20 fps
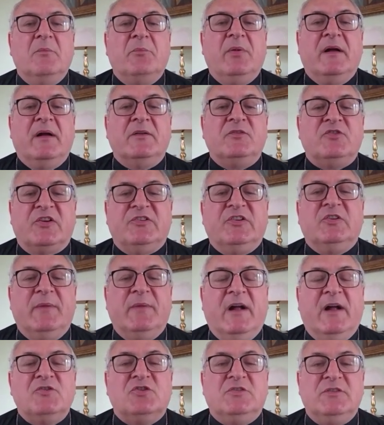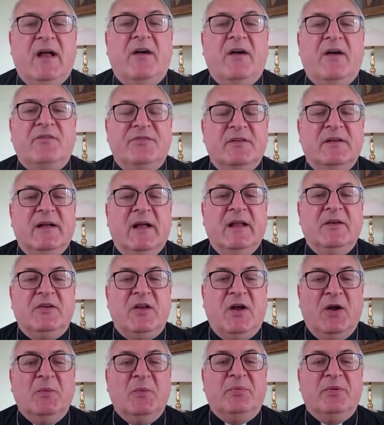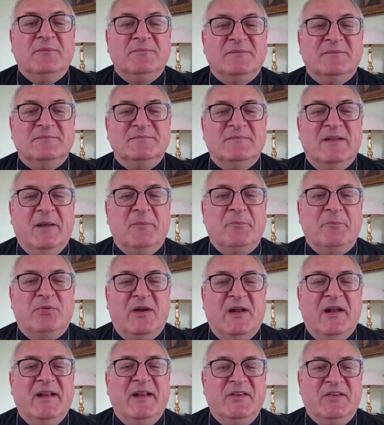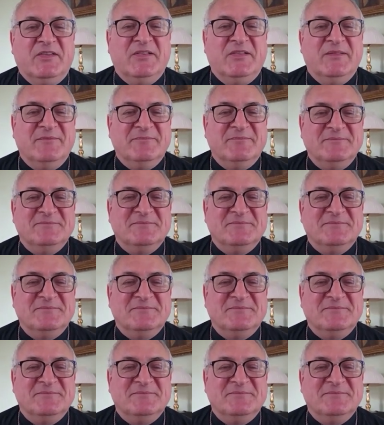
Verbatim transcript: but just as much love and hope and praise?